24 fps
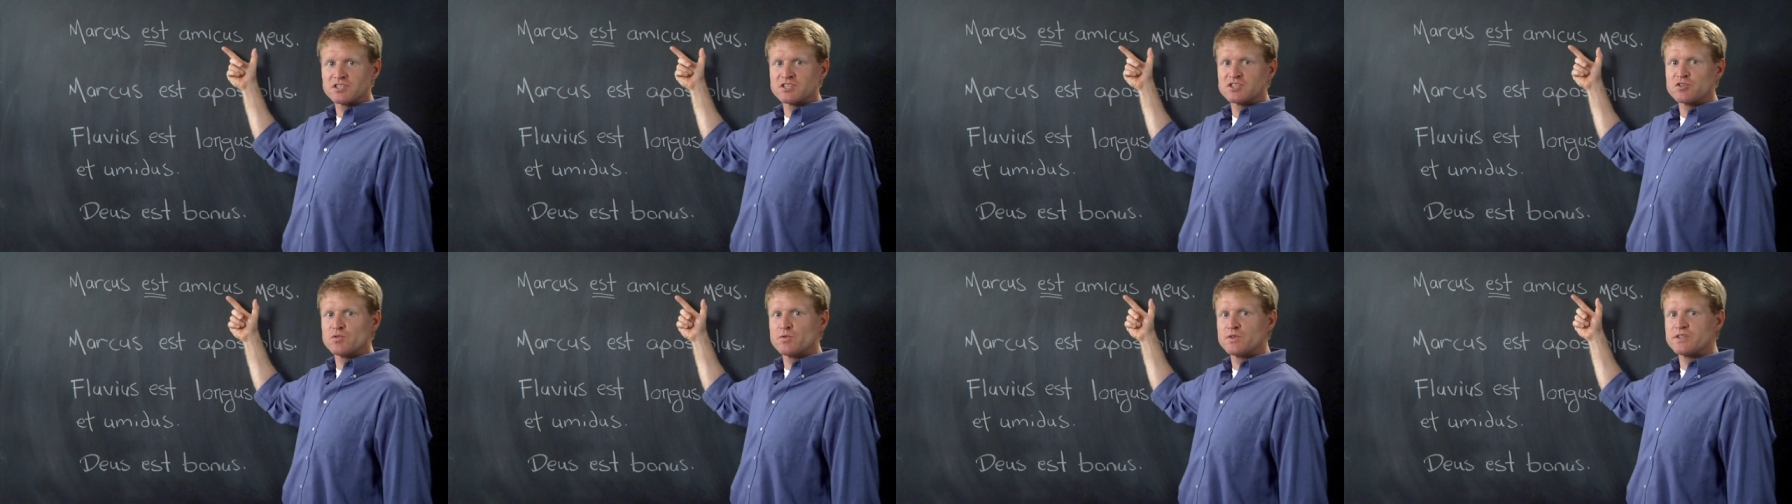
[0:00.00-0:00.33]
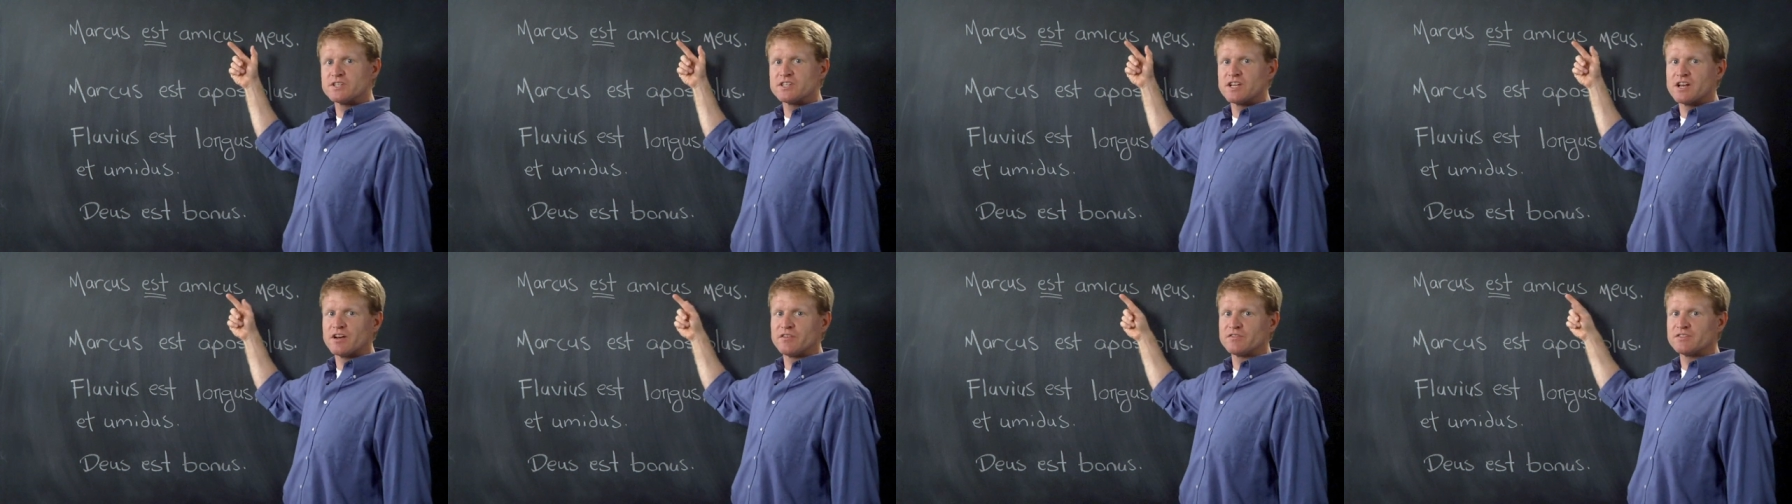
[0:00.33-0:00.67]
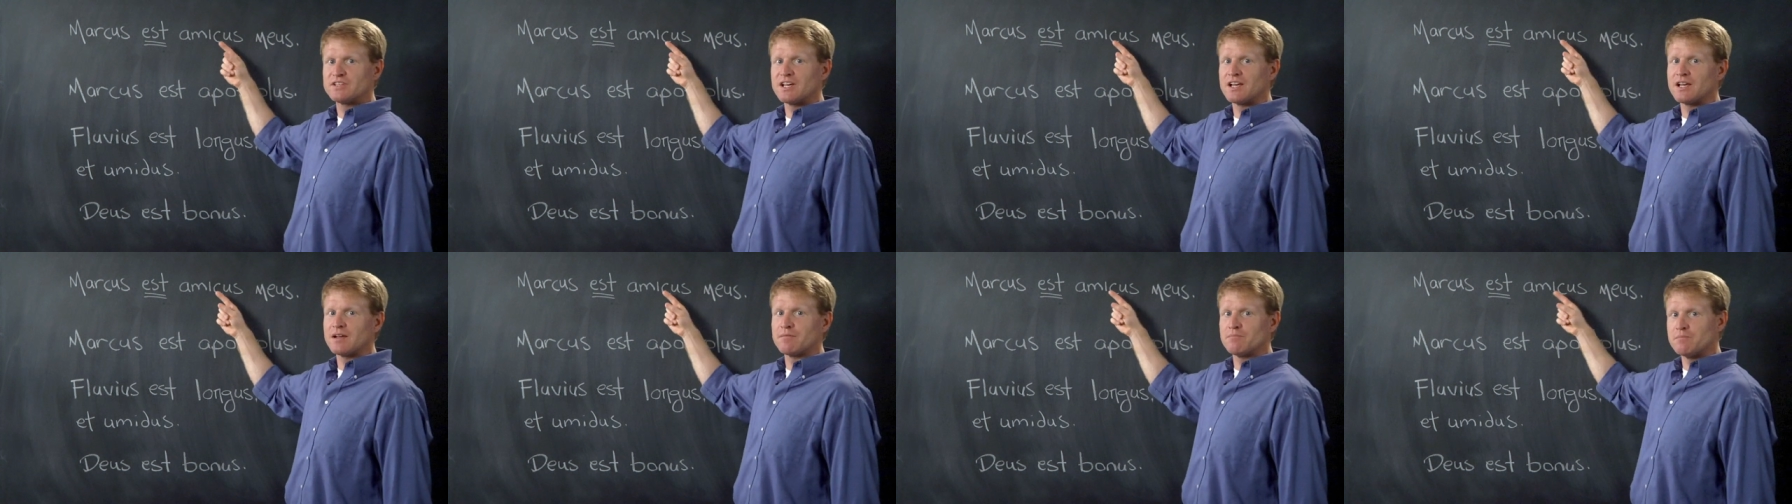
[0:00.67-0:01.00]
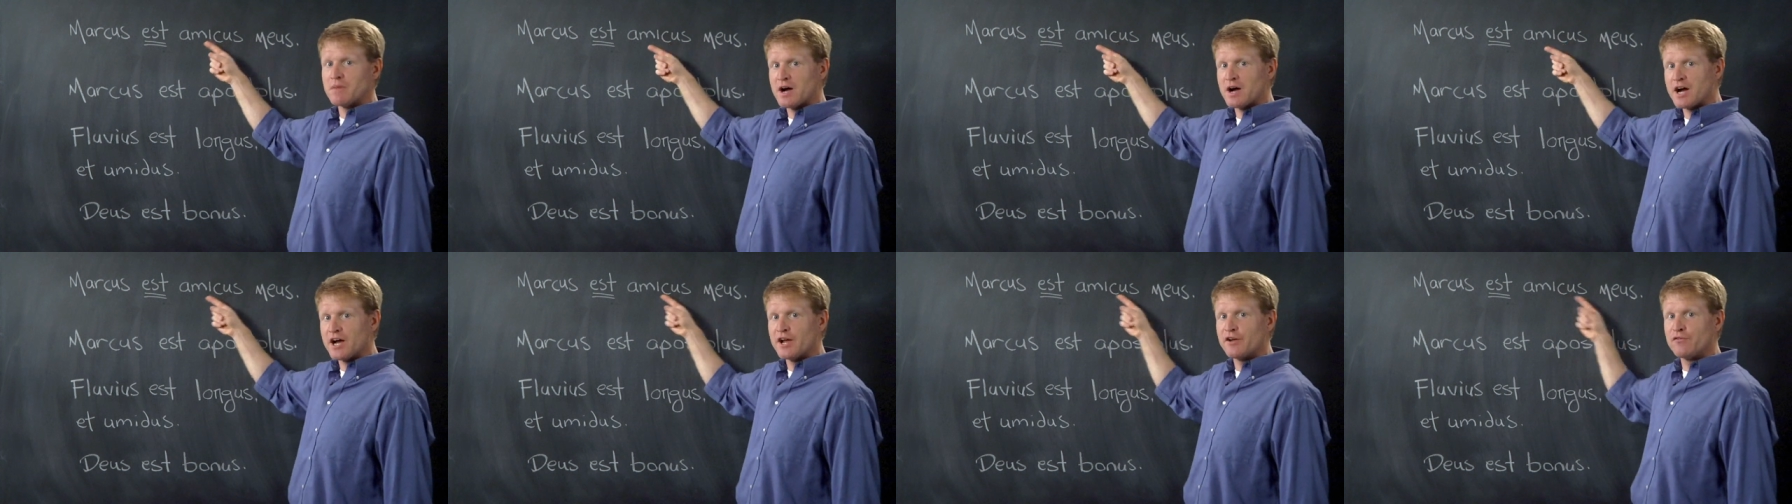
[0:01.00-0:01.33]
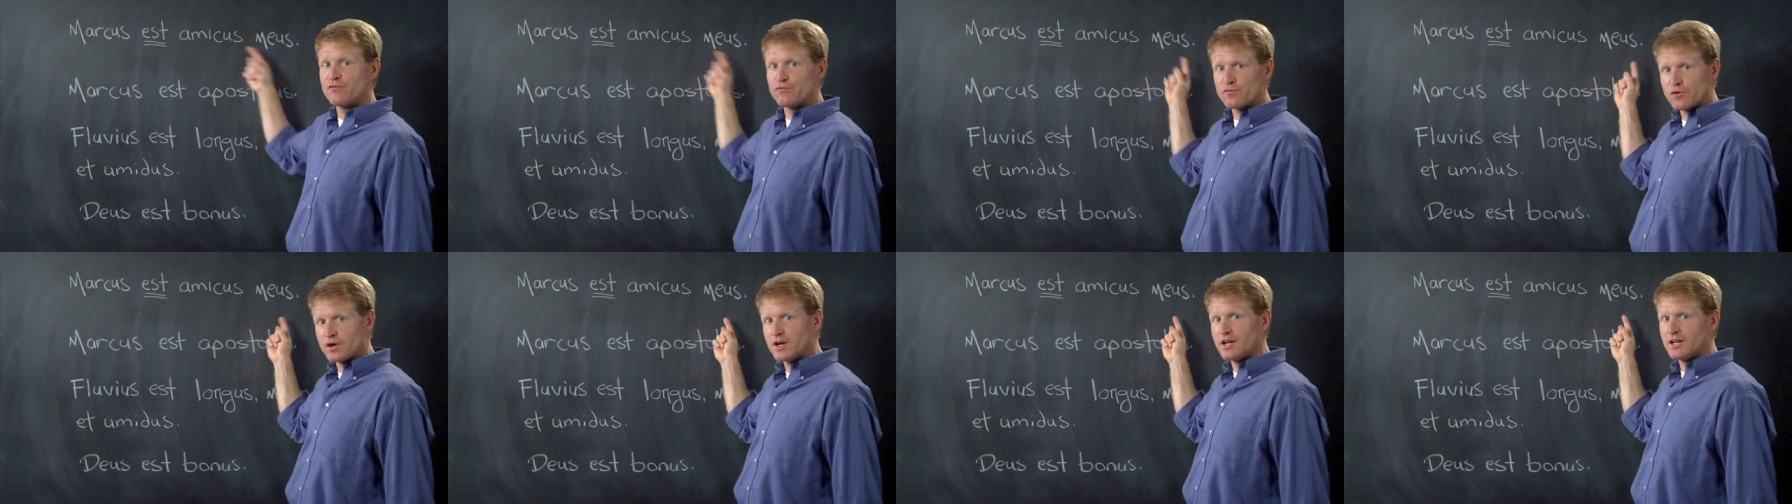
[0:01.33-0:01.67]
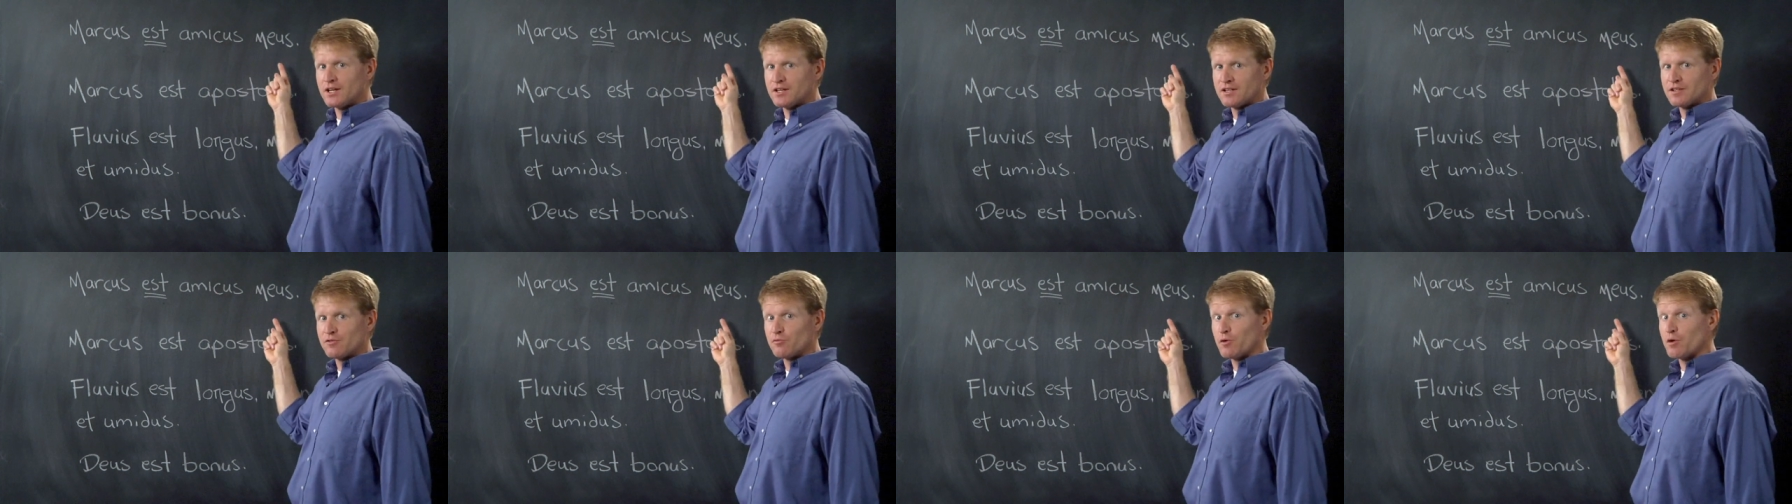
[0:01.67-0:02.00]
So instead of saying my
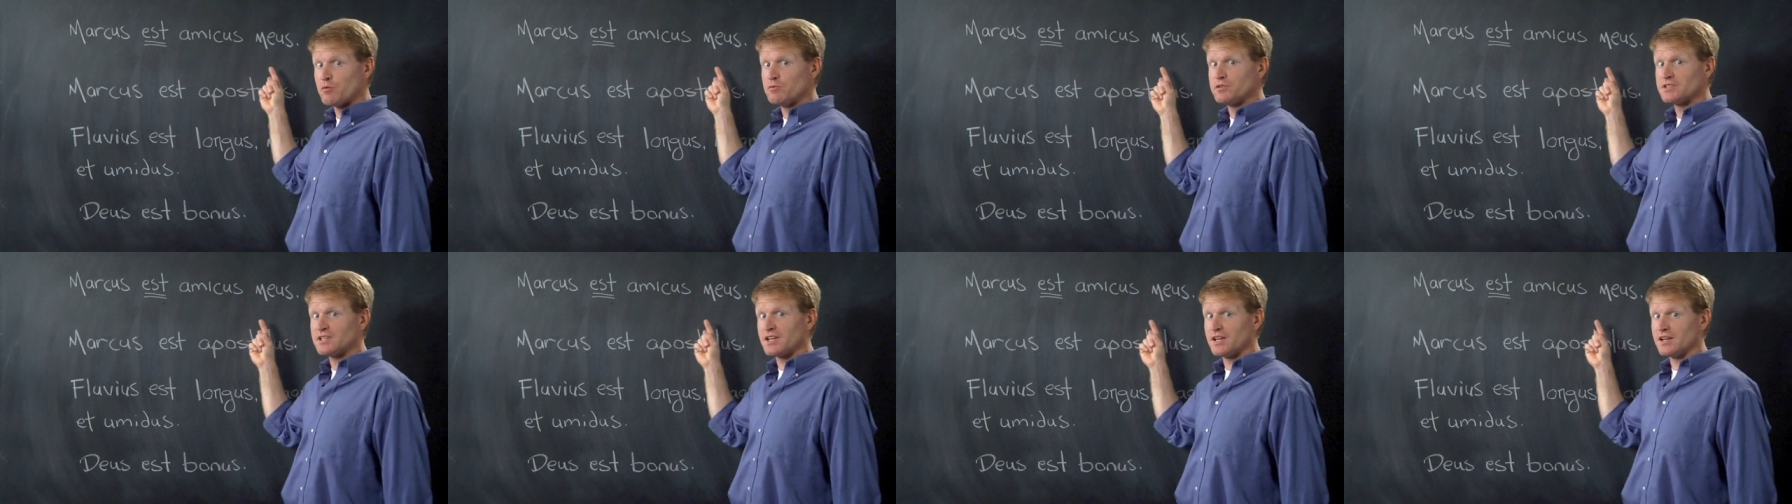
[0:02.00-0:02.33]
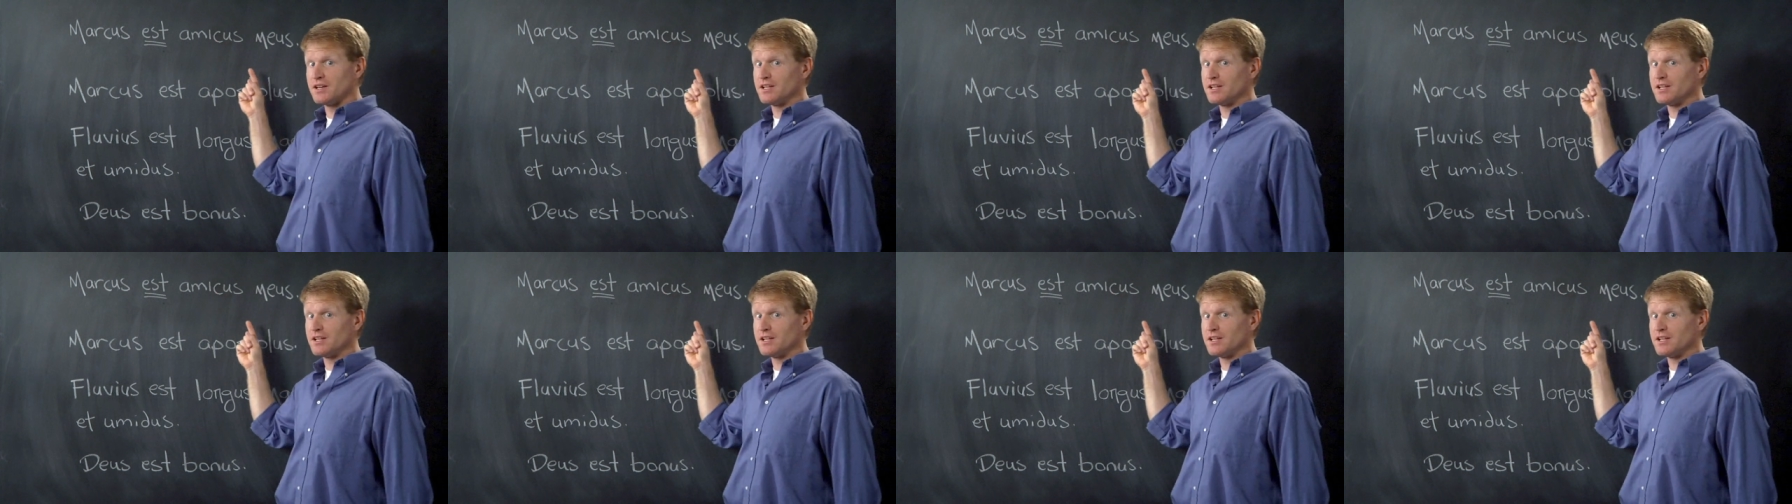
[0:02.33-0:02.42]
friend the way we say